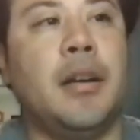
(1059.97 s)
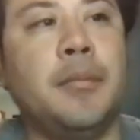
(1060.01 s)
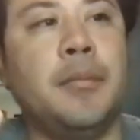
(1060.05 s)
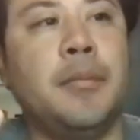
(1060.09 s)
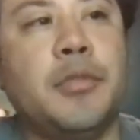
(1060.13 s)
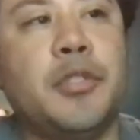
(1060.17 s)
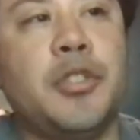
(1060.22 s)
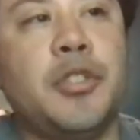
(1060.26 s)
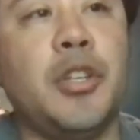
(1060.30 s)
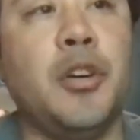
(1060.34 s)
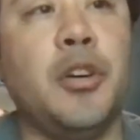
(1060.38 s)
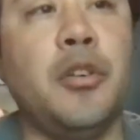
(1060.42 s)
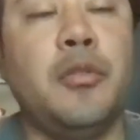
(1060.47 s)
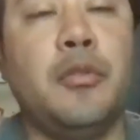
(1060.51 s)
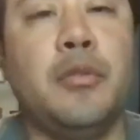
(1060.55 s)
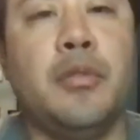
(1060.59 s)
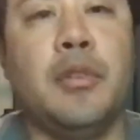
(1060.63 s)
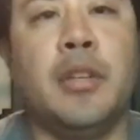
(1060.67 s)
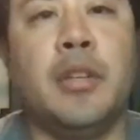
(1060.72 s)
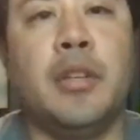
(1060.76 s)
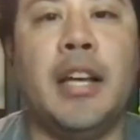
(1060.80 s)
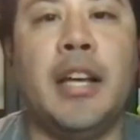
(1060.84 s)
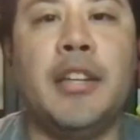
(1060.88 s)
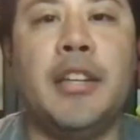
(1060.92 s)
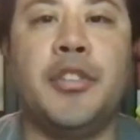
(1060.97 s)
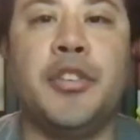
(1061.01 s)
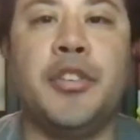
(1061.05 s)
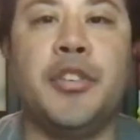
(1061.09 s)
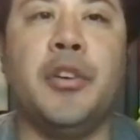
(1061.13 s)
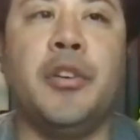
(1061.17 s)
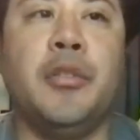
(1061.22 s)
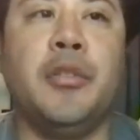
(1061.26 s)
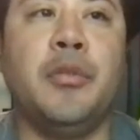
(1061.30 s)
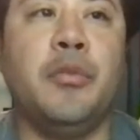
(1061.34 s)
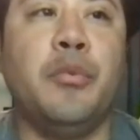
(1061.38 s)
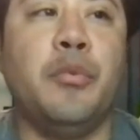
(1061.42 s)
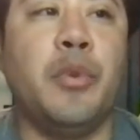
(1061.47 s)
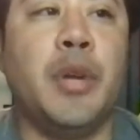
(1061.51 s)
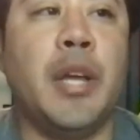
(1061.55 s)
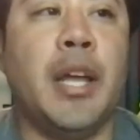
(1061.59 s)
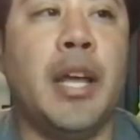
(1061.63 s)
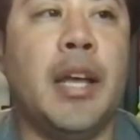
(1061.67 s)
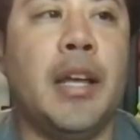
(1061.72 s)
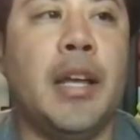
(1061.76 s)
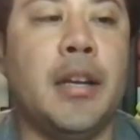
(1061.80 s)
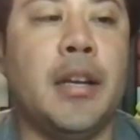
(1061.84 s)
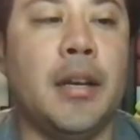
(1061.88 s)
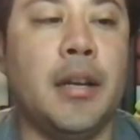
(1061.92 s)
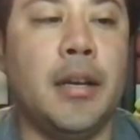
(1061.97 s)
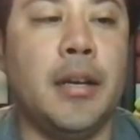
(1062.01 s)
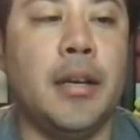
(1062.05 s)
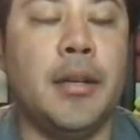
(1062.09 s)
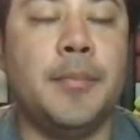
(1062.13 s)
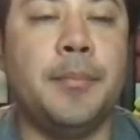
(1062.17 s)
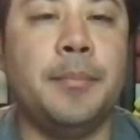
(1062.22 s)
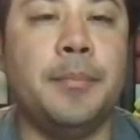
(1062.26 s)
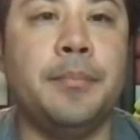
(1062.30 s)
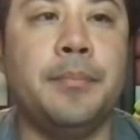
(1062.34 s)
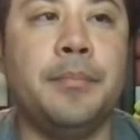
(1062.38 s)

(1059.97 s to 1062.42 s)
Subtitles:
So last year we had a